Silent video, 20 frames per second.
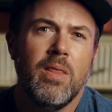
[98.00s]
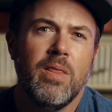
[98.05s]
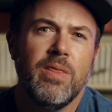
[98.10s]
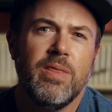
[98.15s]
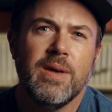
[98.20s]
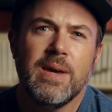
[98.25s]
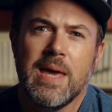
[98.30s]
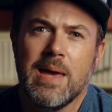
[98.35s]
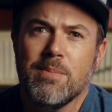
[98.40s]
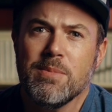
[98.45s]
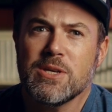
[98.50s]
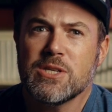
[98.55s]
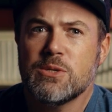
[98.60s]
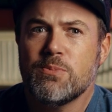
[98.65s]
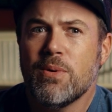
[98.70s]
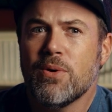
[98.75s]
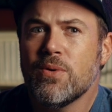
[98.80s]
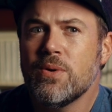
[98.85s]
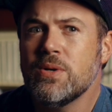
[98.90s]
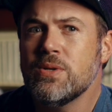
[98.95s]
The game
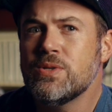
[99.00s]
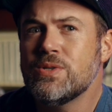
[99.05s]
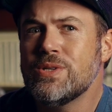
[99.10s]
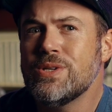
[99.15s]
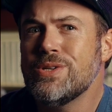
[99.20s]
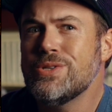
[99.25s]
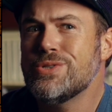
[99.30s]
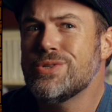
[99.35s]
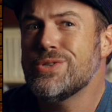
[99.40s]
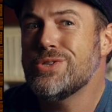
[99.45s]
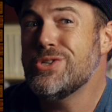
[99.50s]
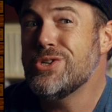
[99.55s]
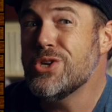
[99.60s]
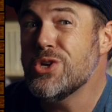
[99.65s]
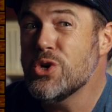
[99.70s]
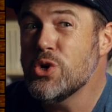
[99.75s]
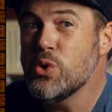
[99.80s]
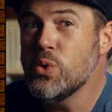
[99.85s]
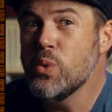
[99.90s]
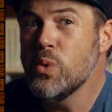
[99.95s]
experiences
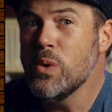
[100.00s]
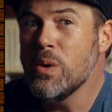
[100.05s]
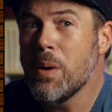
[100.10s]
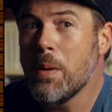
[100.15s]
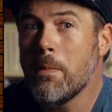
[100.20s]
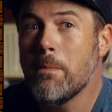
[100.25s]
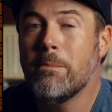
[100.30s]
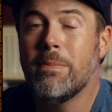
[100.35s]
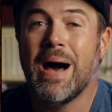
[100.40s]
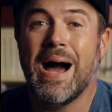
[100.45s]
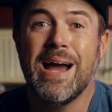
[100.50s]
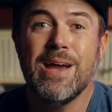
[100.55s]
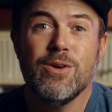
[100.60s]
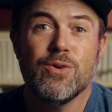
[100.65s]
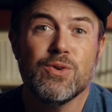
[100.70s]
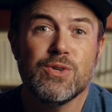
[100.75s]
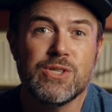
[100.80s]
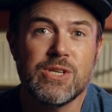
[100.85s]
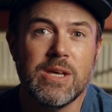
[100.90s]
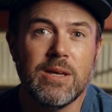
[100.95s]
you, by
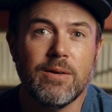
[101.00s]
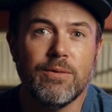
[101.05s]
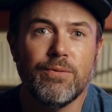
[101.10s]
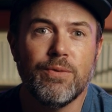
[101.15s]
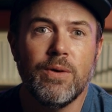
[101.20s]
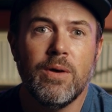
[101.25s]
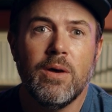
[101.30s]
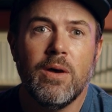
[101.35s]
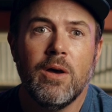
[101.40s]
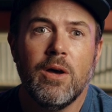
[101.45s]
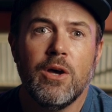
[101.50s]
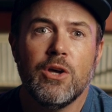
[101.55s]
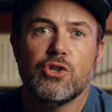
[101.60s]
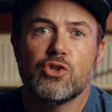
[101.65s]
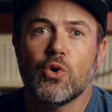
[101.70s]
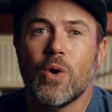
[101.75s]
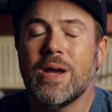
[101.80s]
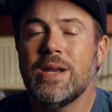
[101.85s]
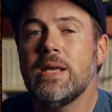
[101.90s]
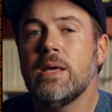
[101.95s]
yourself,
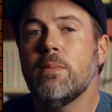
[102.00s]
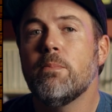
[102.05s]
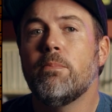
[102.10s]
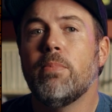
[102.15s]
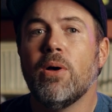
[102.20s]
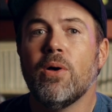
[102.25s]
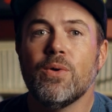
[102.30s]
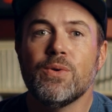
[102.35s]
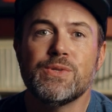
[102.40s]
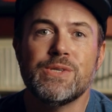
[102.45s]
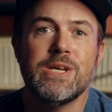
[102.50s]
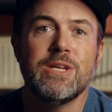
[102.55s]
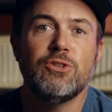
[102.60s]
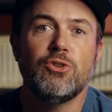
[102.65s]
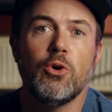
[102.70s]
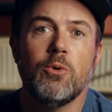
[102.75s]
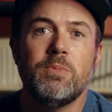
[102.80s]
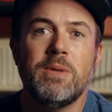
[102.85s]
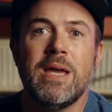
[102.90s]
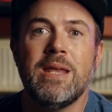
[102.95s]
trying to hit balls in
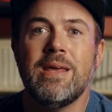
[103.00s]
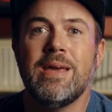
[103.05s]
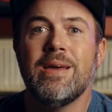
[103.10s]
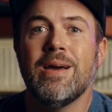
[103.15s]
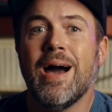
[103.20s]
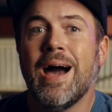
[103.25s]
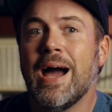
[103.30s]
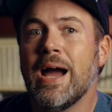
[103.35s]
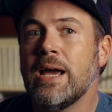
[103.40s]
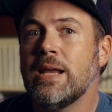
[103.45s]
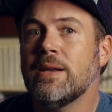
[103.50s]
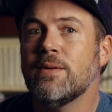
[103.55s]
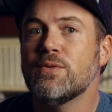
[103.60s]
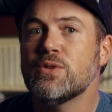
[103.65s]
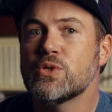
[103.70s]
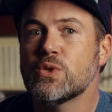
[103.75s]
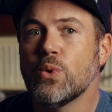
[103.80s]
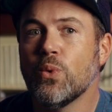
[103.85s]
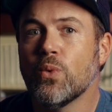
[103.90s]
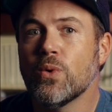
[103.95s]
to obtain a high enough
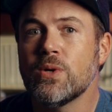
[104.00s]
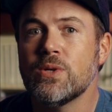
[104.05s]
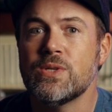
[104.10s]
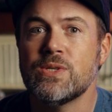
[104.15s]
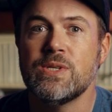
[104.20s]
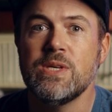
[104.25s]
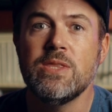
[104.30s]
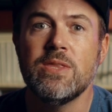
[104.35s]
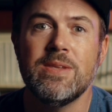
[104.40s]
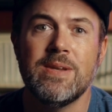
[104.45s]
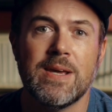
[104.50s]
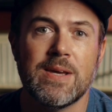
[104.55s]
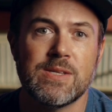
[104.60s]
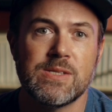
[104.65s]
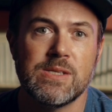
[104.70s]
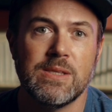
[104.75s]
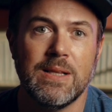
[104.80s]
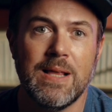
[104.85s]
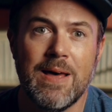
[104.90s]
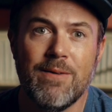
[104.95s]
score to see the
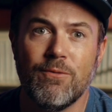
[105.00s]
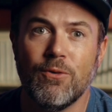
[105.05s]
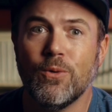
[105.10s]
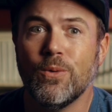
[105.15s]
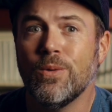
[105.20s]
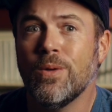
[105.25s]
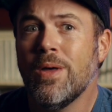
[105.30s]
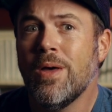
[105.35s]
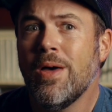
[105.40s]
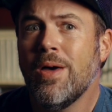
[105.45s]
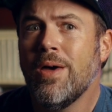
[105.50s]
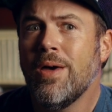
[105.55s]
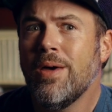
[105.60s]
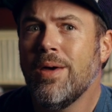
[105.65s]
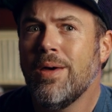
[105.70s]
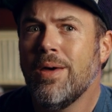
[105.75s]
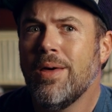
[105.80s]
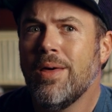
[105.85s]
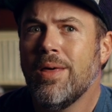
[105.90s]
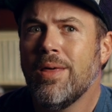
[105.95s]
next level.
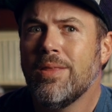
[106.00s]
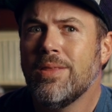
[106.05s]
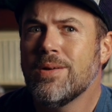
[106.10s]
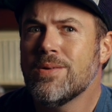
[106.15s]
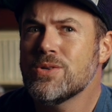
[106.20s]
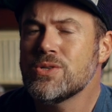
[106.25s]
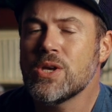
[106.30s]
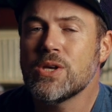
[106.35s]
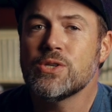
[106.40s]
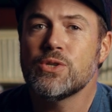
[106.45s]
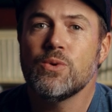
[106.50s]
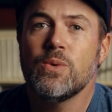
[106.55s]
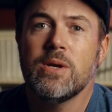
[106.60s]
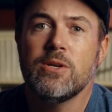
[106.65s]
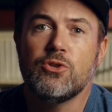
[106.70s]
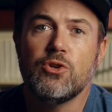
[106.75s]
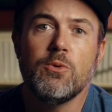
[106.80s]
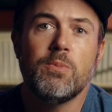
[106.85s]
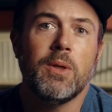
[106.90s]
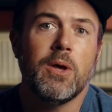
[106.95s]
There is also a
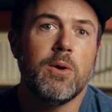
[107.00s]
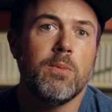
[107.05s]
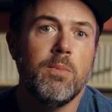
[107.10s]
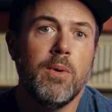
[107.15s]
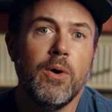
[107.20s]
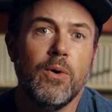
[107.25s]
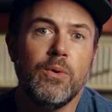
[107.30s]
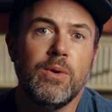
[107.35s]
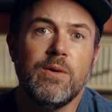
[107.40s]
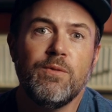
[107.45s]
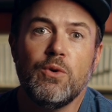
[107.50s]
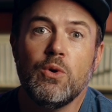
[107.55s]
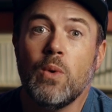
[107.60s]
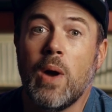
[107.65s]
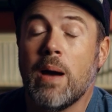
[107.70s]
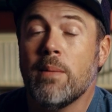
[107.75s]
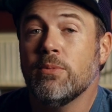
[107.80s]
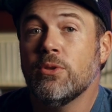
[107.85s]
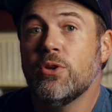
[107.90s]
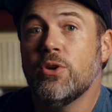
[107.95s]
2-player mode if you
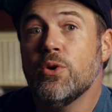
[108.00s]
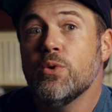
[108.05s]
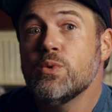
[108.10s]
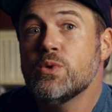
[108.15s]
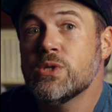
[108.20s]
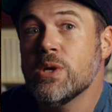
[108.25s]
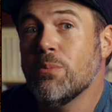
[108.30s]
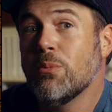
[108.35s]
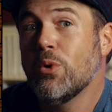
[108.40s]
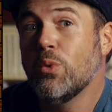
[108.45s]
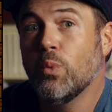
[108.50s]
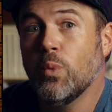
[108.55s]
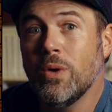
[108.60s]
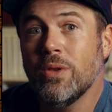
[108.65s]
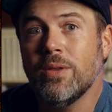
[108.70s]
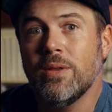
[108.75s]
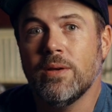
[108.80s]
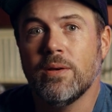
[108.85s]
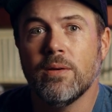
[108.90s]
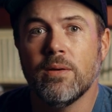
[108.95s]
happen to know someone
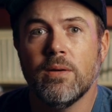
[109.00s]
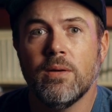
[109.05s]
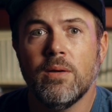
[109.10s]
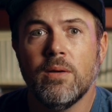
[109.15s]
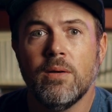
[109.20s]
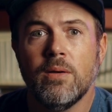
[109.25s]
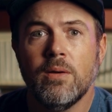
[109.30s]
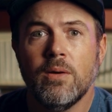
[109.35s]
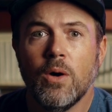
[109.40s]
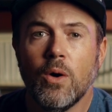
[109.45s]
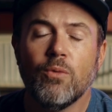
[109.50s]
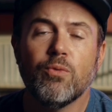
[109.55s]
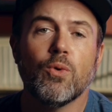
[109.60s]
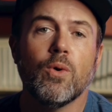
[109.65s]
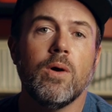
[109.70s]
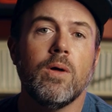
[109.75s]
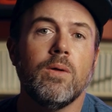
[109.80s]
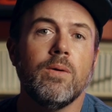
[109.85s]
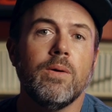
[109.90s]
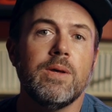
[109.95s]
willing.
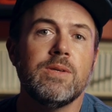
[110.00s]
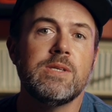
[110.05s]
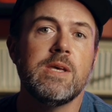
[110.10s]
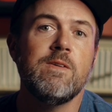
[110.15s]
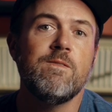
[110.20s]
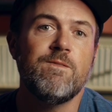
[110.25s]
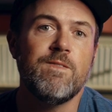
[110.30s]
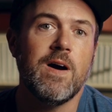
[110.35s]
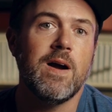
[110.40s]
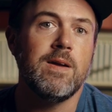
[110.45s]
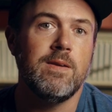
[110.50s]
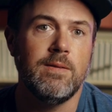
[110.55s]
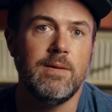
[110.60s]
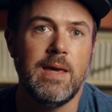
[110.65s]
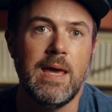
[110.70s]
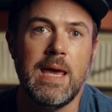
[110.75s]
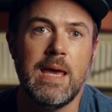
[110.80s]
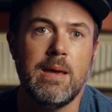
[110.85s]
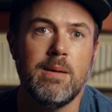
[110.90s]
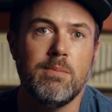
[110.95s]
Overall, it's a fine
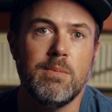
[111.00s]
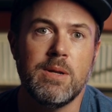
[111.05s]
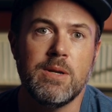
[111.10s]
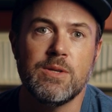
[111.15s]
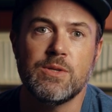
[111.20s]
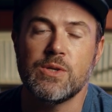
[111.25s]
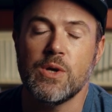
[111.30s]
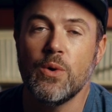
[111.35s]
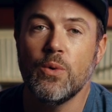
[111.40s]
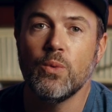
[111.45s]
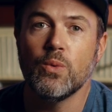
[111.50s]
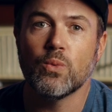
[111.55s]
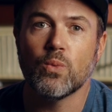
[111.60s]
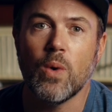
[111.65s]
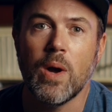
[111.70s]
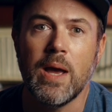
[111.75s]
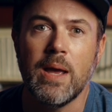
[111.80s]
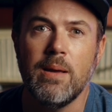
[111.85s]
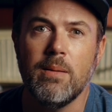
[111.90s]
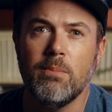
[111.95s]
game in its own
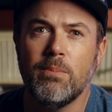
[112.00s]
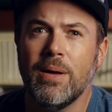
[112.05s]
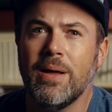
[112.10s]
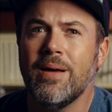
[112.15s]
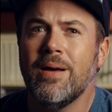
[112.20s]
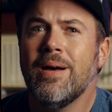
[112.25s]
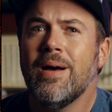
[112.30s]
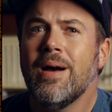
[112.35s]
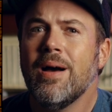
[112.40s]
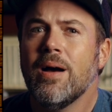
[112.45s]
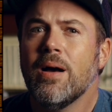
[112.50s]
right, but